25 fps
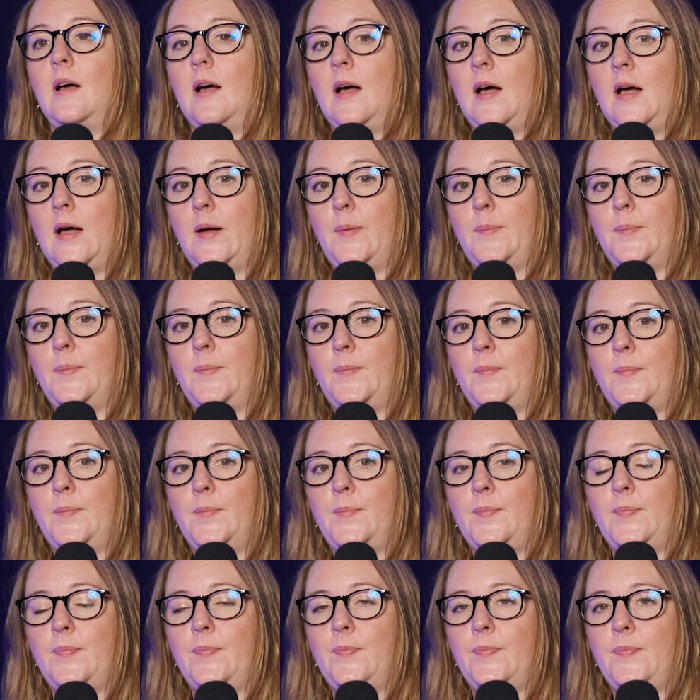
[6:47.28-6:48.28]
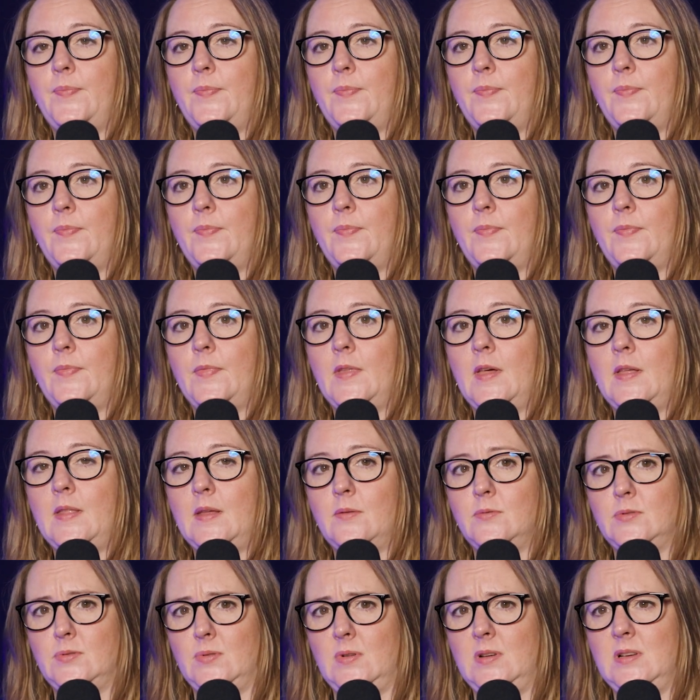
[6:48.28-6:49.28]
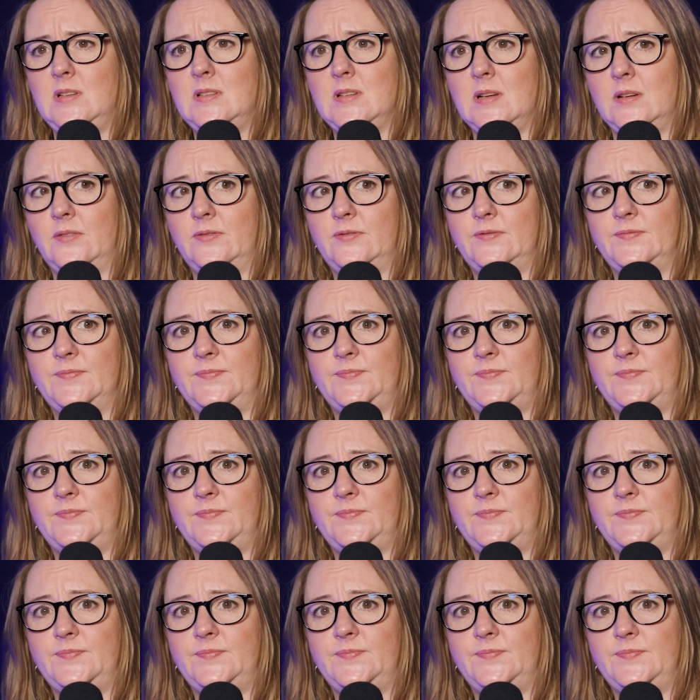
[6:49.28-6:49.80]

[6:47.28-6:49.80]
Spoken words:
And that was really tough.